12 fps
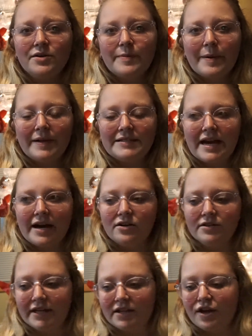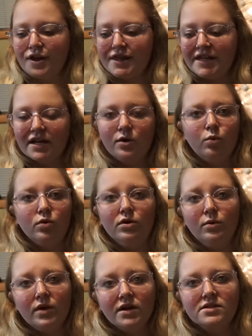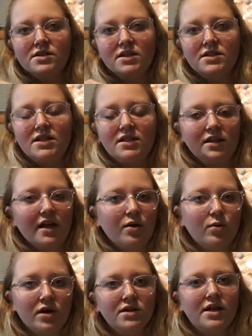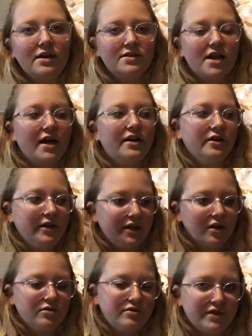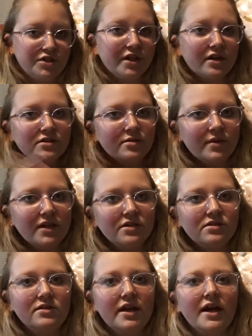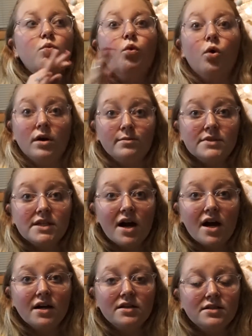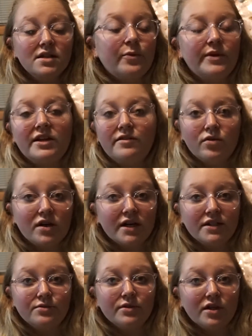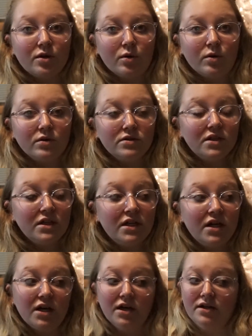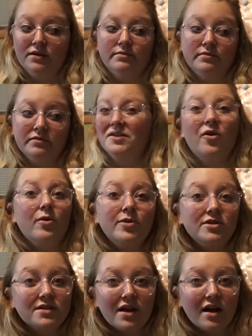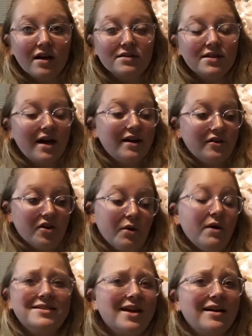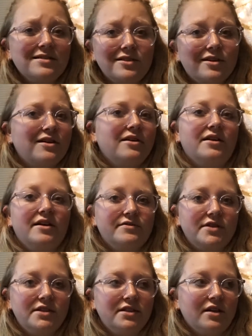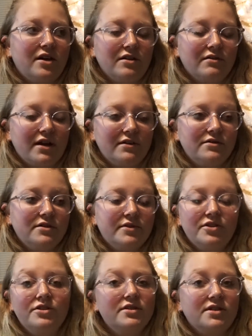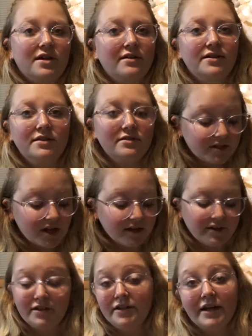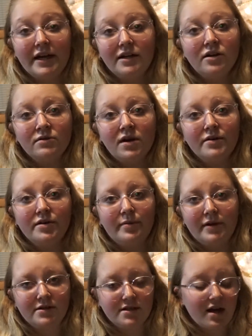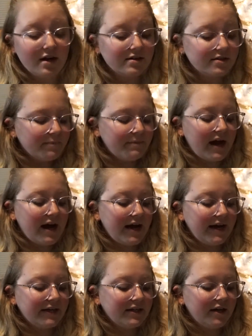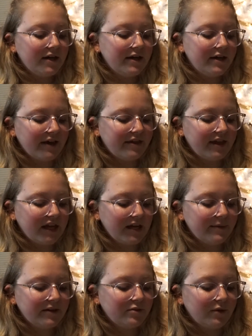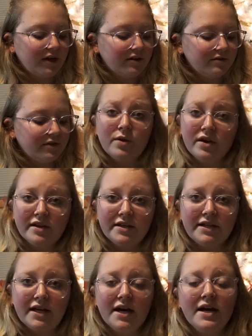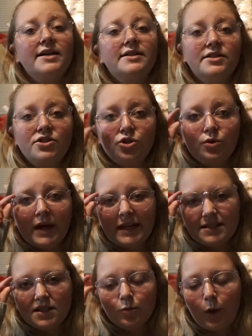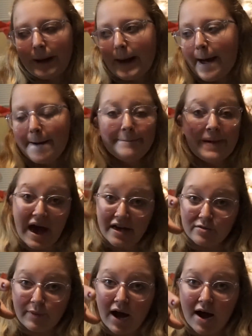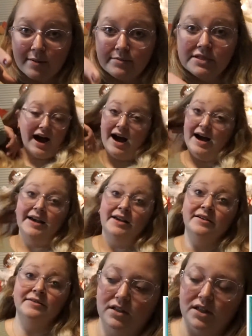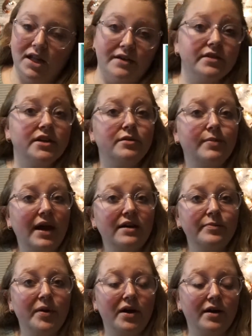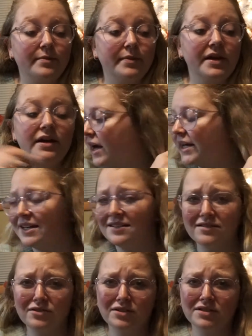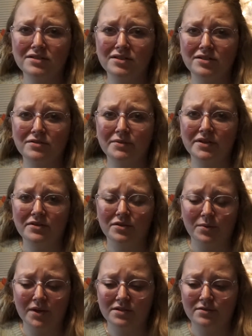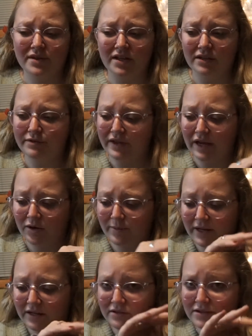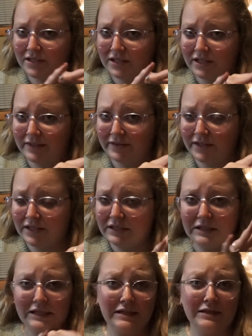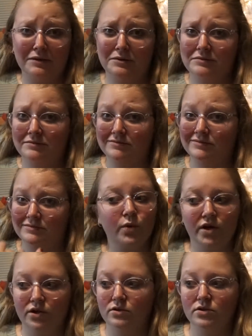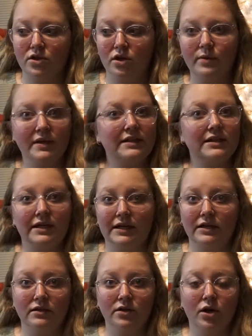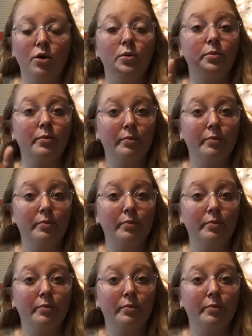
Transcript: always buy my dad are like the thick wool ones because he like works outside or he goes fishing or something. So like warm socks. We live where it gets really cold. Um, normal socks. I don't know. Socks are a good gift idea all around. They're just solid, solid. You can't go wrong with a pair of socks. My, I think I'm on 12. 12th idea is to get someone bath bombs. I love a good bath bomb. I get a little concerned when they're the ones with like the flower petals in it and everything. Like I don't, mm, where are those going? I don't know.